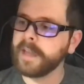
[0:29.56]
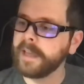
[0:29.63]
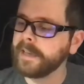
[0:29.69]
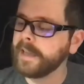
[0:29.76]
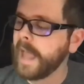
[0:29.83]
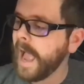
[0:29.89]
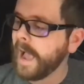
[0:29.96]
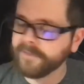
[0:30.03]

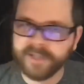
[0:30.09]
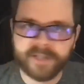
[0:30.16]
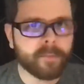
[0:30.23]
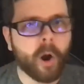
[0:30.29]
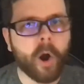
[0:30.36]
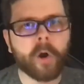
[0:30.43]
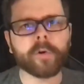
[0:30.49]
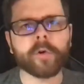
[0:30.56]
have
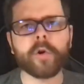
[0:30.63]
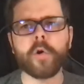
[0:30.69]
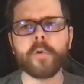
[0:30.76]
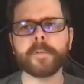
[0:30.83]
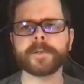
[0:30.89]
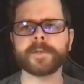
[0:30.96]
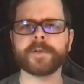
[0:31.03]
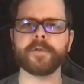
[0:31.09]
small
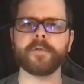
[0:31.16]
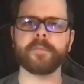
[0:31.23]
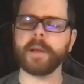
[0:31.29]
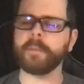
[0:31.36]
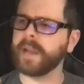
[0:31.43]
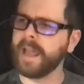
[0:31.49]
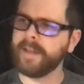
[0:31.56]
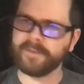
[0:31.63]
groups, to be
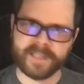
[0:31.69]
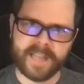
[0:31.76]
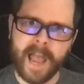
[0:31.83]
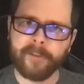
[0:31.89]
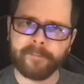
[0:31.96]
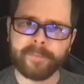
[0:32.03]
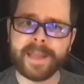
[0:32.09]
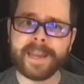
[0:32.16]
able to have
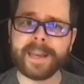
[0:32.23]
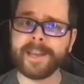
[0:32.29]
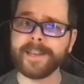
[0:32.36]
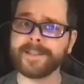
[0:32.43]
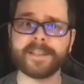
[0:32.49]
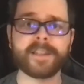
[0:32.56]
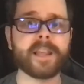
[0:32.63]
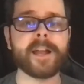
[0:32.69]
staff
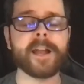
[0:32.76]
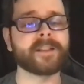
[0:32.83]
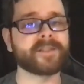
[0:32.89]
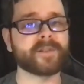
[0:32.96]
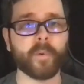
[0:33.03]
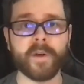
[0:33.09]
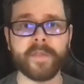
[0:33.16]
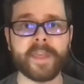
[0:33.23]
meetings. It's the
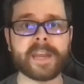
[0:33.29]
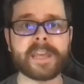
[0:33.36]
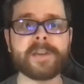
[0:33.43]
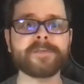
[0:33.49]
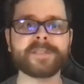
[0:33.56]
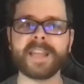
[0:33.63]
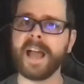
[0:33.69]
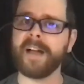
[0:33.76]
one that I
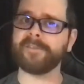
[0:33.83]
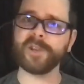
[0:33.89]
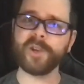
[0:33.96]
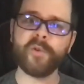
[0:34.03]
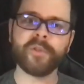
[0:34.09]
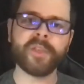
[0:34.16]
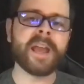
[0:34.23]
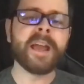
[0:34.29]
use to have
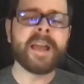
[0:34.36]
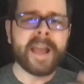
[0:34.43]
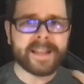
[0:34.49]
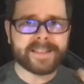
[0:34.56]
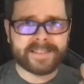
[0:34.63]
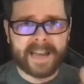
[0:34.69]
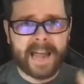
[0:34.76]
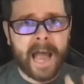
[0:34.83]
youth.
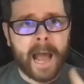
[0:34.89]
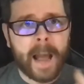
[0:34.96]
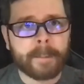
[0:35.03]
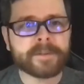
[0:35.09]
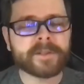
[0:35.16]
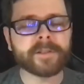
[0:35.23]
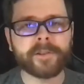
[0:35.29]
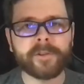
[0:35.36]
It's an
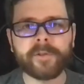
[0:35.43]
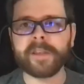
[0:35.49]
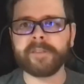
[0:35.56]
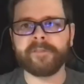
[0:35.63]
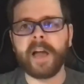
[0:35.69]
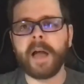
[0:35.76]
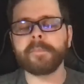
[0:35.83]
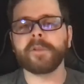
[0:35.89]
absolutely
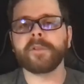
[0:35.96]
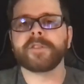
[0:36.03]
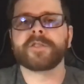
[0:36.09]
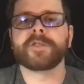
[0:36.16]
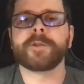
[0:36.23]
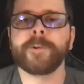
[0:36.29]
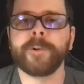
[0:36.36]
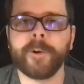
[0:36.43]
fabulous
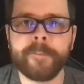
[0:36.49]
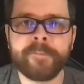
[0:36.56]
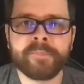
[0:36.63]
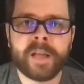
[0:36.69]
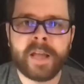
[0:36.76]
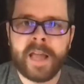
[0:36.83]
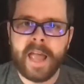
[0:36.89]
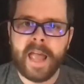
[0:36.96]
tool.
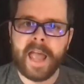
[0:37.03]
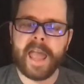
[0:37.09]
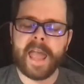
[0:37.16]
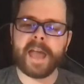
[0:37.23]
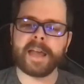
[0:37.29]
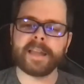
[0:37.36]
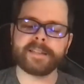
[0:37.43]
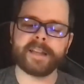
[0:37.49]

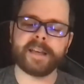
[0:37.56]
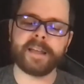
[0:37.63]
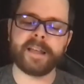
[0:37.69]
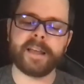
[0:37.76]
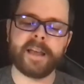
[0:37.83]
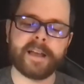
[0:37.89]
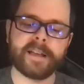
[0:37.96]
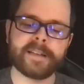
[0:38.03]
And
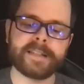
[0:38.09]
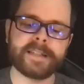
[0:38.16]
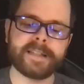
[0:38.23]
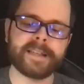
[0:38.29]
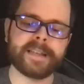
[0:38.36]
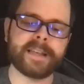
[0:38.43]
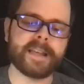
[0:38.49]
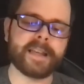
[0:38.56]

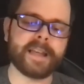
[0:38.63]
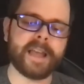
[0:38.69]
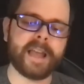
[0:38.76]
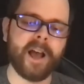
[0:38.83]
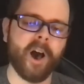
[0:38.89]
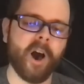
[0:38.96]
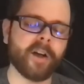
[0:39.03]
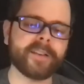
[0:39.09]

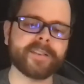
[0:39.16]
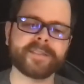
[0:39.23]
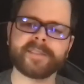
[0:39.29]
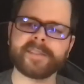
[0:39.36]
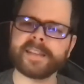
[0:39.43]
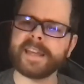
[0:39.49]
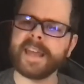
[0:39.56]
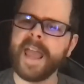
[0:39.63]

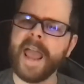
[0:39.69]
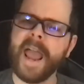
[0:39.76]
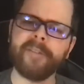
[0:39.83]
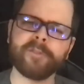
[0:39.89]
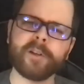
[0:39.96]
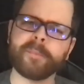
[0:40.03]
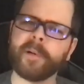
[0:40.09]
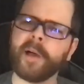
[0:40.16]
honestly,
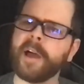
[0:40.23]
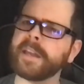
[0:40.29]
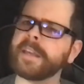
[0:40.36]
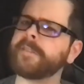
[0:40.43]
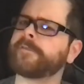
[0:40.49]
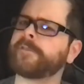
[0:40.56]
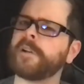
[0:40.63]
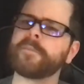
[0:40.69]
everybody
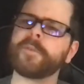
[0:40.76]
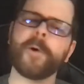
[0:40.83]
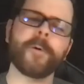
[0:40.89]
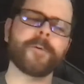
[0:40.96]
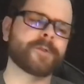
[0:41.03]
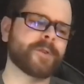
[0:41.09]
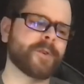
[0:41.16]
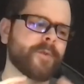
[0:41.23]
from
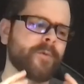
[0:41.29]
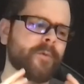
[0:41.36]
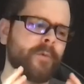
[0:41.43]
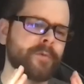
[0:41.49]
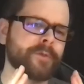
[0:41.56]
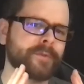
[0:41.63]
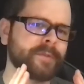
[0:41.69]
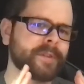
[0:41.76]
those who
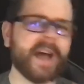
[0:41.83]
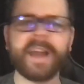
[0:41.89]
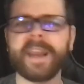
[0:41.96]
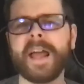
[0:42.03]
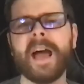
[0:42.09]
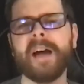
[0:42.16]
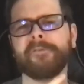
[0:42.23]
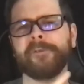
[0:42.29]
do not
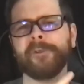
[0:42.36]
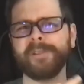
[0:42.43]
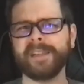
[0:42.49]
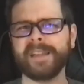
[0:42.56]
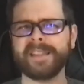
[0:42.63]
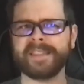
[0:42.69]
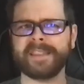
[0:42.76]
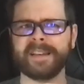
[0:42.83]
have
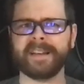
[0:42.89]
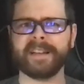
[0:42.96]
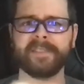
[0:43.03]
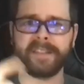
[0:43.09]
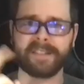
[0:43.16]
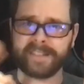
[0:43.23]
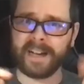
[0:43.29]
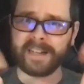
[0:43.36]
really
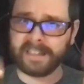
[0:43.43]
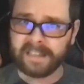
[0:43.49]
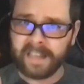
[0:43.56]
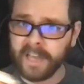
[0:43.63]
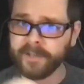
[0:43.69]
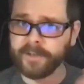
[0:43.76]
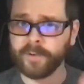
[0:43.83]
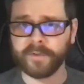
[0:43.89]
the
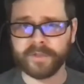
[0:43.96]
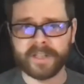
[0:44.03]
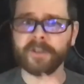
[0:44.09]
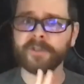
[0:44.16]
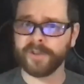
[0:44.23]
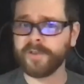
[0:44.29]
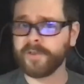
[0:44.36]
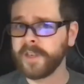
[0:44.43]
technological
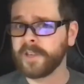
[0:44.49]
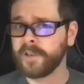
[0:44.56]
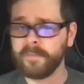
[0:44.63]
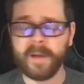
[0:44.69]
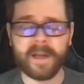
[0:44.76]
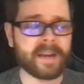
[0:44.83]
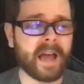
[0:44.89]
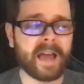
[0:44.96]
skills you think you
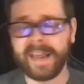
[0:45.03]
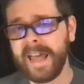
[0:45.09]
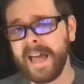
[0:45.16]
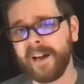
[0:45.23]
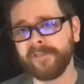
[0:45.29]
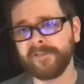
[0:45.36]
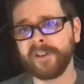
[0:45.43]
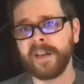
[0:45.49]
may not have,